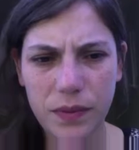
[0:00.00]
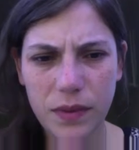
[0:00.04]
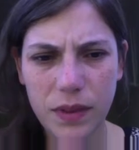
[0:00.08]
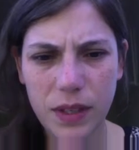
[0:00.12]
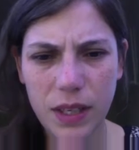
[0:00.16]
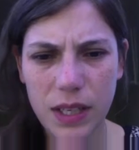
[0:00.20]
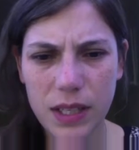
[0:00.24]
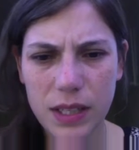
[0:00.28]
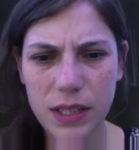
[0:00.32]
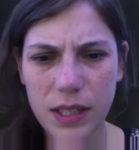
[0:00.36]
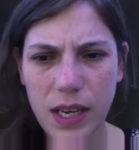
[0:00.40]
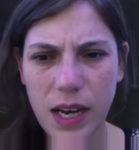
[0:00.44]

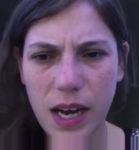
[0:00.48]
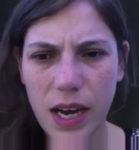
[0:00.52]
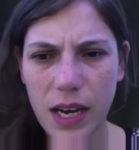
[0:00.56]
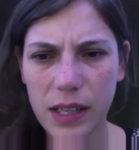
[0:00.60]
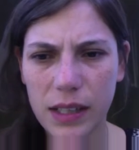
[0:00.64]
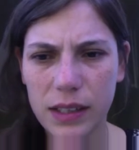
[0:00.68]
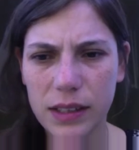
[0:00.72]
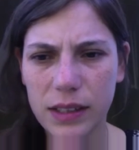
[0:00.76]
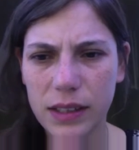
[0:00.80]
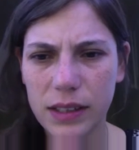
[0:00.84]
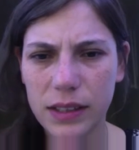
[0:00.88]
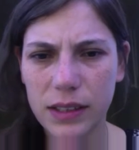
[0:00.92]
A sky
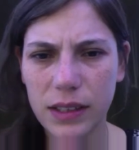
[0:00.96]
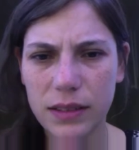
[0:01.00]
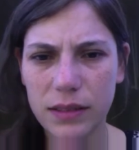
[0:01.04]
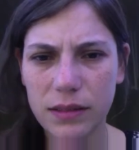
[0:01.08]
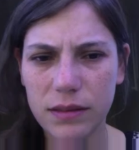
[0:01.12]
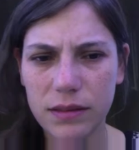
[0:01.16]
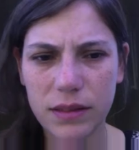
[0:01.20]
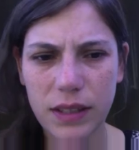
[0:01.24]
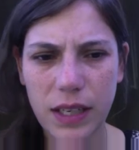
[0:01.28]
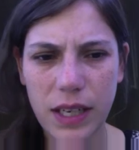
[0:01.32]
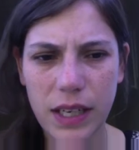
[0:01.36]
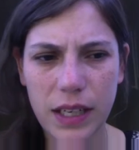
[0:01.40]
and then
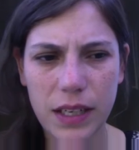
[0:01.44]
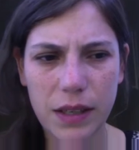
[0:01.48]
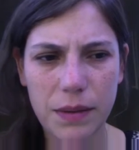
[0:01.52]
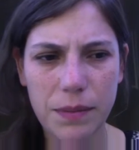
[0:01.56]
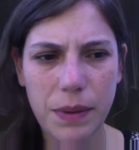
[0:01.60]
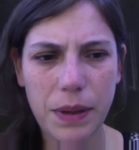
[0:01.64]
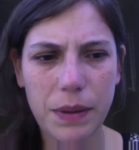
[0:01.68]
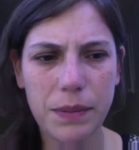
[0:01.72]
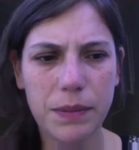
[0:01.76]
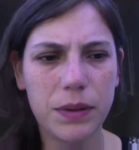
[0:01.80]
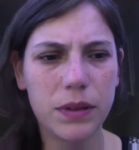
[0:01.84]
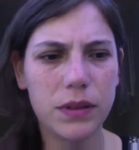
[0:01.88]
naked
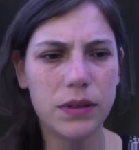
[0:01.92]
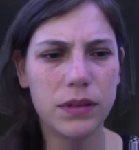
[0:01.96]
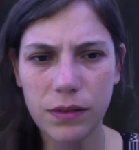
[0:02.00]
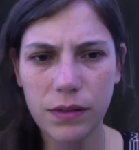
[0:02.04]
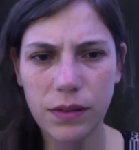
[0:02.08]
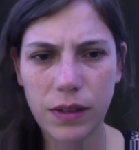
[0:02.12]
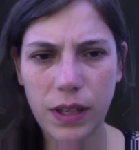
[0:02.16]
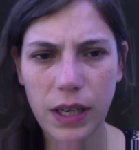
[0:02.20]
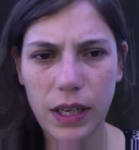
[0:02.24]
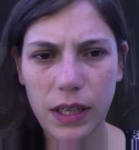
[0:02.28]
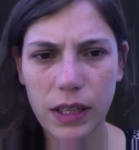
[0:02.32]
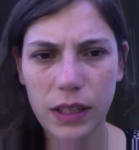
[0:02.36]
people
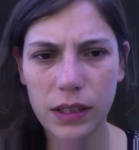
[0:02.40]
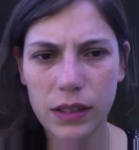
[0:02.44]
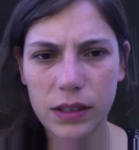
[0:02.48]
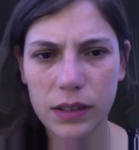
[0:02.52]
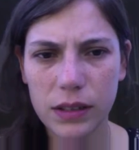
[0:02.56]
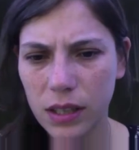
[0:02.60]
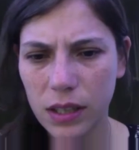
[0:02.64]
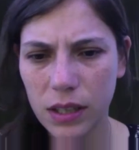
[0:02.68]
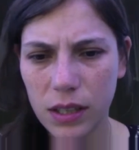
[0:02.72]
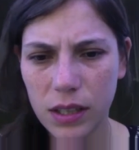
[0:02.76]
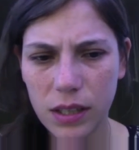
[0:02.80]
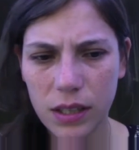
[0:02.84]
flying.
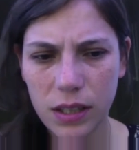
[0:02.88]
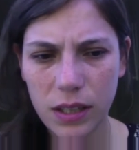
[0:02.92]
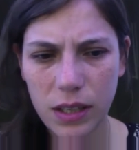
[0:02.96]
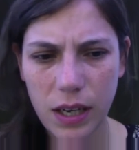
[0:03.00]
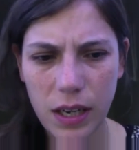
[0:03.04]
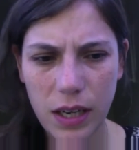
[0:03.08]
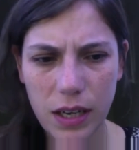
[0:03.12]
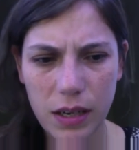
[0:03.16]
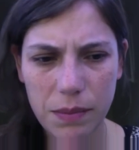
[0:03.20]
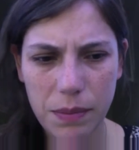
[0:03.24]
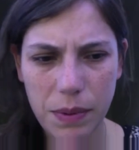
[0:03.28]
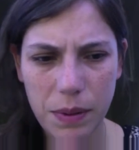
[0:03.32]

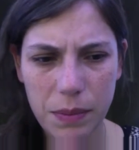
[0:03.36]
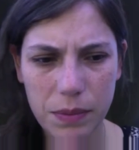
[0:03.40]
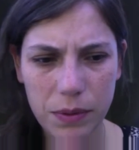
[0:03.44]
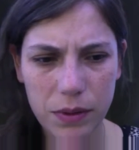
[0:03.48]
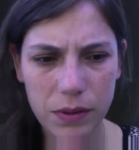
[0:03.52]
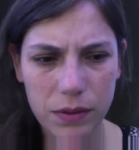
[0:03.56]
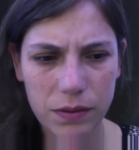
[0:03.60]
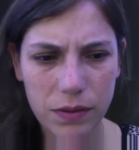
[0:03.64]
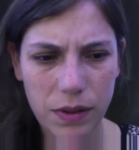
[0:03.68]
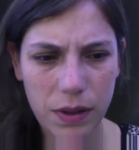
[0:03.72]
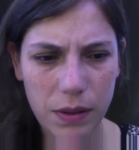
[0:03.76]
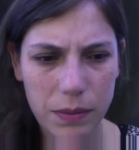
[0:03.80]
Naked people,
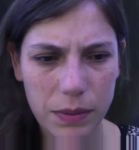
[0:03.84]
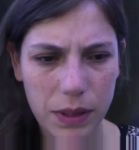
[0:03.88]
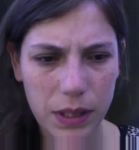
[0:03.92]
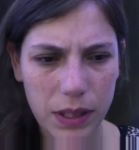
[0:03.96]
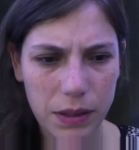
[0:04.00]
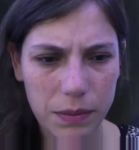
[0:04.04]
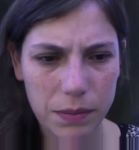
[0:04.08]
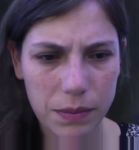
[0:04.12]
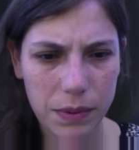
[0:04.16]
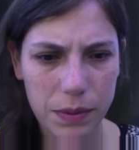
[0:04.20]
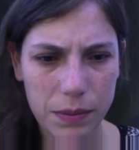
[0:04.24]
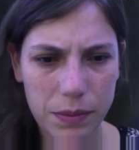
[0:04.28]
family
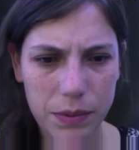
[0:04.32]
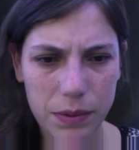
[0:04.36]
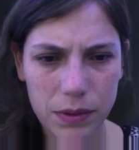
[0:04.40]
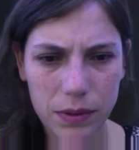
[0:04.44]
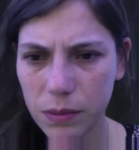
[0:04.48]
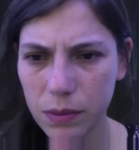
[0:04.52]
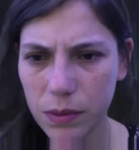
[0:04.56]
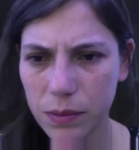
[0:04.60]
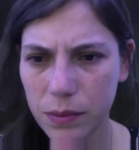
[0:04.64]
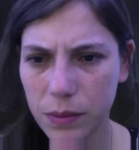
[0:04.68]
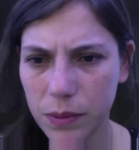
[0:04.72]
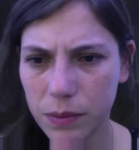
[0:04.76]
people,
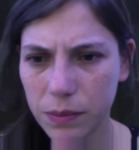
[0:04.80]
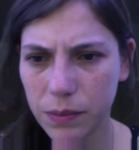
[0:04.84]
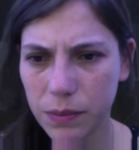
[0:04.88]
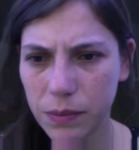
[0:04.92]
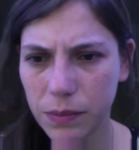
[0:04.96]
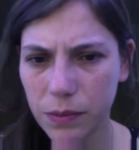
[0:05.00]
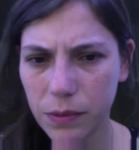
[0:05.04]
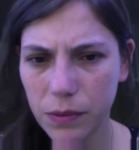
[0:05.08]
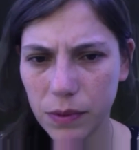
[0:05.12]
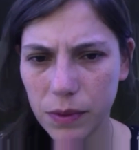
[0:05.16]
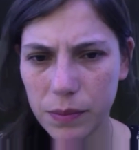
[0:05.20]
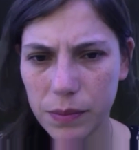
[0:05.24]
women,
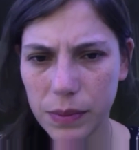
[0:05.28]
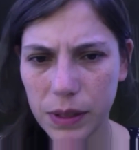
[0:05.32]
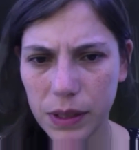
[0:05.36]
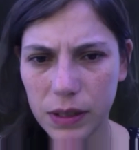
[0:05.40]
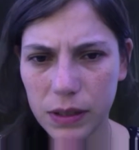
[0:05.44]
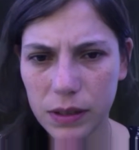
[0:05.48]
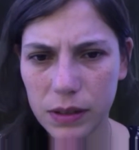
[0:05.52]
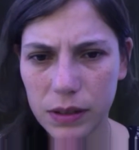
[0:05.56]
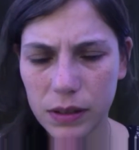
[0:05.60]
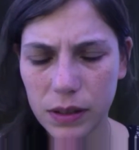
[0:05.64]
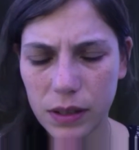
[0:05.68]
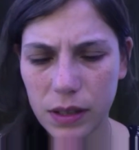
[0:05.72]

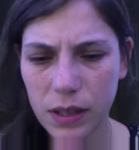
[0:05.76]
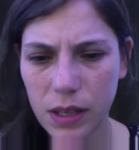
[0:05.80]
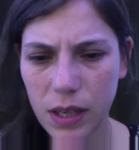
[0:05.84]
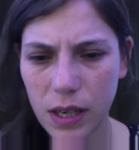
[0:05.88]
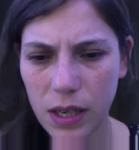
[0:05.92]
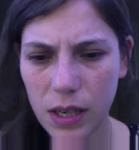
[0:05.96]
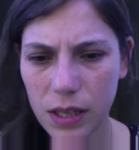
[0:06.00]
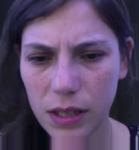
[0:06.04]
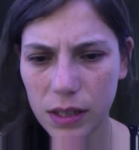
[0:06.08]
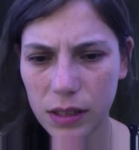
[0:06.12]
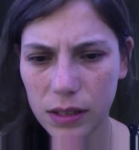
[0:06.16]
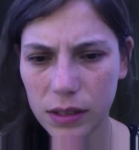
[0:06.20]

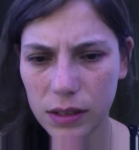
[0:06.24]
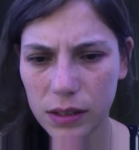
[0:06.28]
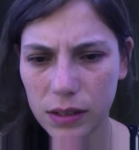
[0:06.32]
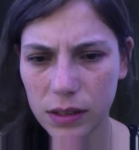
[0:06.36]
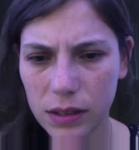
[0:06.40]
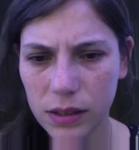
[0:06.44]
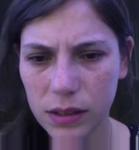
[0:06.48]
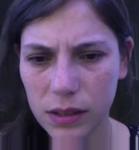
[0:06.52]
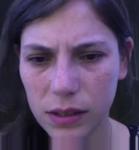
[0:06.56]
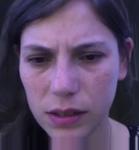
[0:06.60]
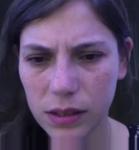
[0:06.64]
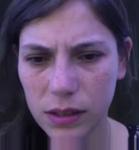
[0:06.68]
guys,
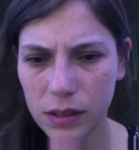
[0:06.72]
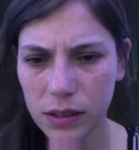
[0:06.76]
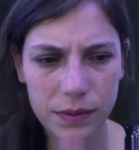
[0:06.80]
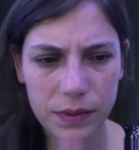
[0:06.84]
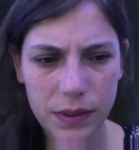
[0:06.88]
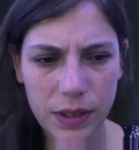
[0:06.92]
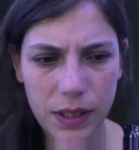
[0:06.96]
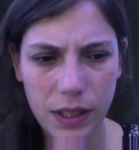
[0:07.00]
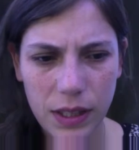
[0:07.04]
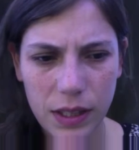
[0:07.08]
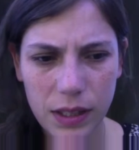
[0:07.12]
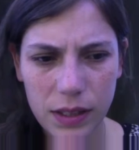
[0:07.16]

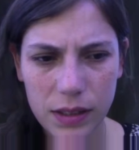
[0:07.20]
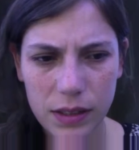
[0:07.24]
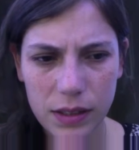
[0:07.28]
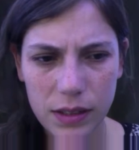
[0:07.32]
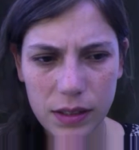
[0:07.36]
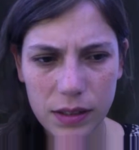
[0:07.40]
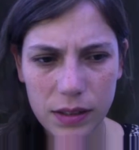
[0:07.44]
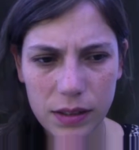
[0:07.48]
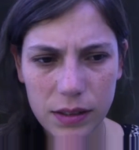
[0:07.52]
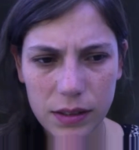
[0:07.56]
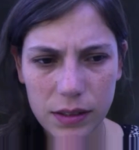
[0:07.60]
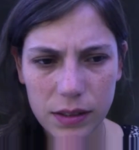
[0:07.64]
kids.
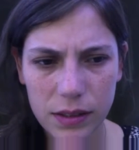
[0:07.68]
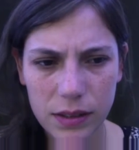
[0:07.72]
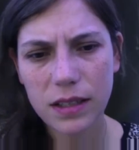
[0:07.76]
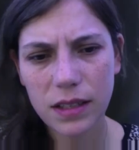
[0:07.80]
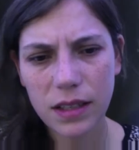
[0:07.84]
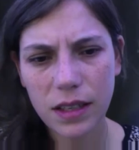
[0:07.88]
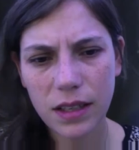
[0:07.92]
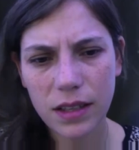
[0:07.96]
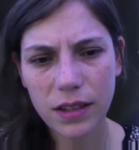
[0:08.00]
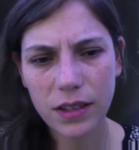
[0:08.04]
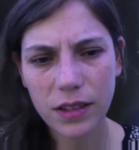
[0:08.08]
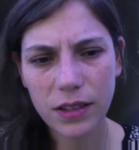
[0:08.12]

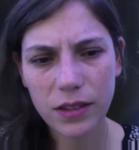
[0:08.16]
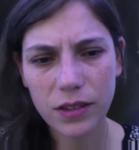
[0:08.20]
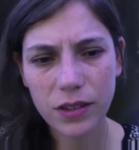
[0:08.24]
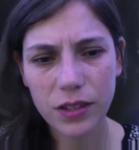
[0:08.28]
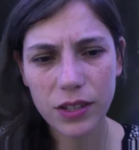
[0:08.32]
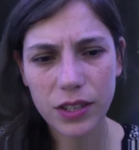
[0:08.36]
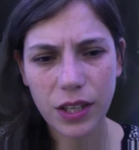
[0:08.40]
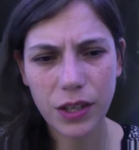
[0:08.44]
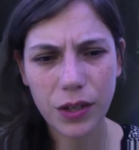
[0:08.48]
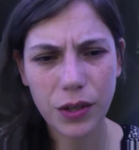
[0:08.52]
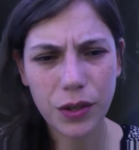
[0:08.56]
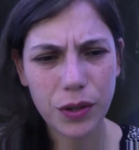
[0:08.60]
And then
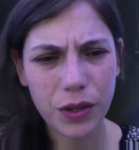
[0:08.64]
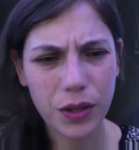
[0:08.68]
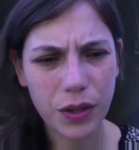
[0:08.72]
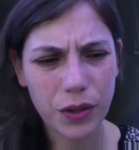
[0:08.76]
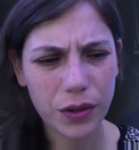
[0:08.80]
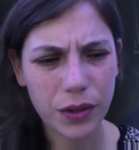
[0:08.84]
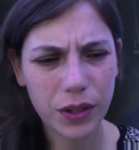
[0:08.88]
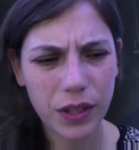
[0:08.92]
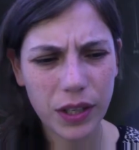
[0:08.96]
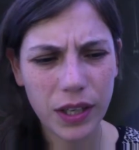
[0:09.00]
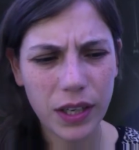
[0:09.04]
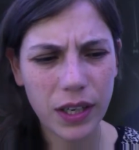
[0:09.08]
there's a
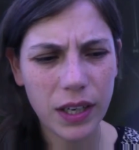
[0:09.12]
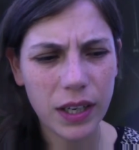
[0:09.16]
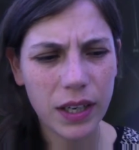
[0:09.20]
unicorn.